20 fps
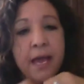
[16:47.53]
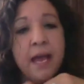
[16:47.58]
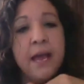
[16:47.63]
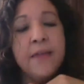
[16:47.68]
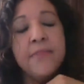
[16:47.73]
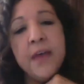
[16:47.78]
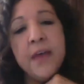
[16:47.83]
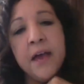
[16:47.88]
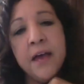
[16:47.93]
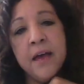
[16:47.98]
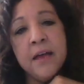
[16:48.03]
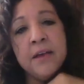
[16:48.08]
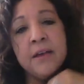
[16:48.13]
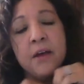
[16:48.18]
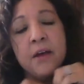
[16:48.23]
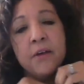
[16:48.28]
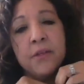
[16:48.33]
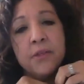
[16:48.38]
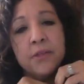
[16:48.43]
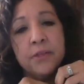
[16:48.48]
And
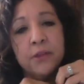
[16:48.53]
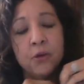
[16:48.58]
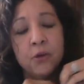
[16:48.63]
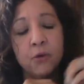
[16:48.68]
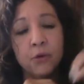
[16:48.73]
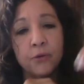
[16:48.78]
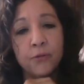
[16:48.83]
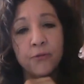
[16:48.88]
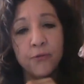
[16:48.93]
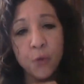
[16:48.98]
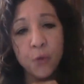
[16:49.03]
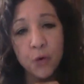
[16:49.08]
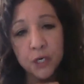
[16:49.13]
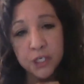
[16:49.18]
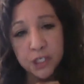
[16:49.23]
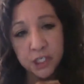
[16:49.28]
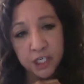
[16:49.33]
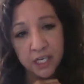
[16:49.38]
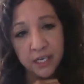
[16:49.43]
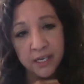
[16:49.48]
then your
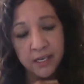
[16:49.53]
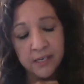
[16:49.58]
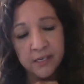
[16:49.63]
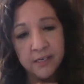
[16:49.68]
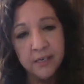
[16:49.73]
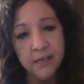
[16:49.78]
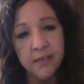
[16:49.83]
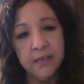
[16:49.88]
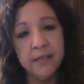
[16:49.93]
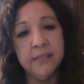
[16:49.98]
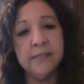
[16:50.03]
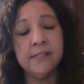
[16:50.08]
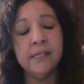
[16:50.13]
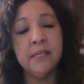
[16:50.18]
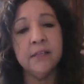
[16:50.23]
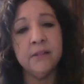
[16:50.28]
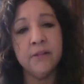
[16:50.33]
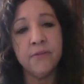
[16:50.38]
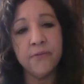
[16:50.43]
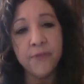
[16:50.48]
fortune is
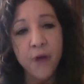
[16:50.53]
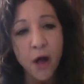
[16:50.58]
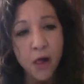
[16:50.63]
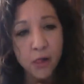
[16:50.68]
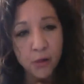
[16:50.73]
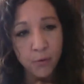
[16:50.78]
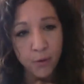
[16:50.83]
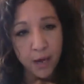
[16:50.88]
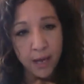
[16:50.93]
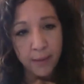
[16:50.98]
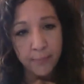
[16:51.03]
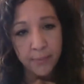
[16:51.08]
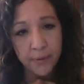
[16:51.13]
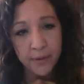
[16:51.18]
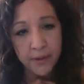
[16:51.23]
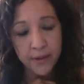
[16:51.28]
in the follow-up,